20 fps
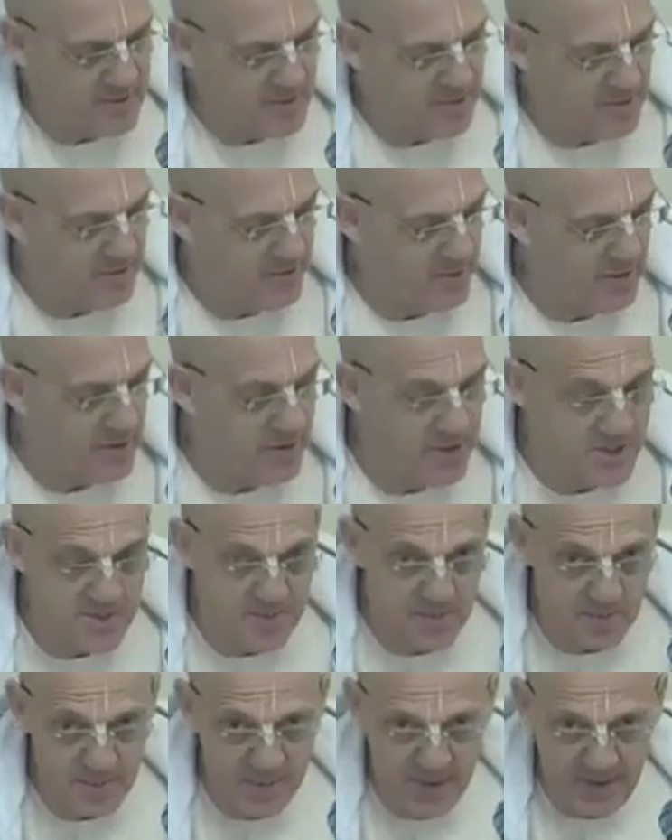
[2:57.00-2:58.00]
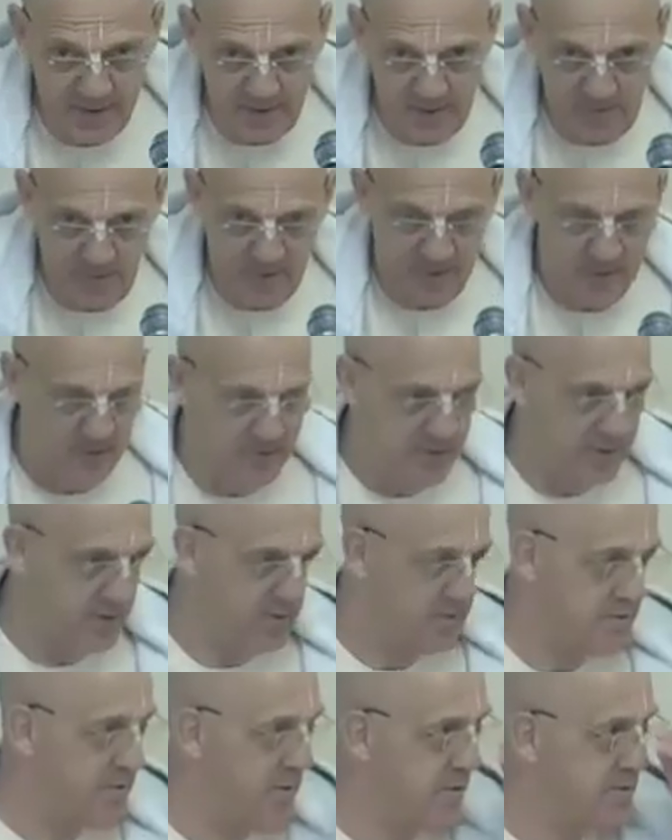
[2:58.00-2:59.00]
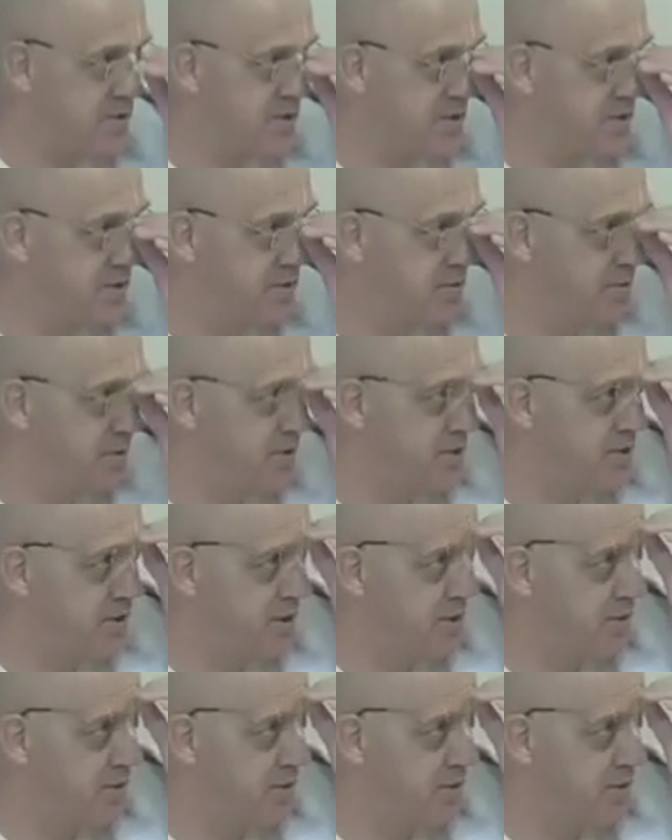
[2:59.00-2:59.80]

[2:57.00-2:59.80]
it's very nice to be back here again. I think I was here 2 years ago,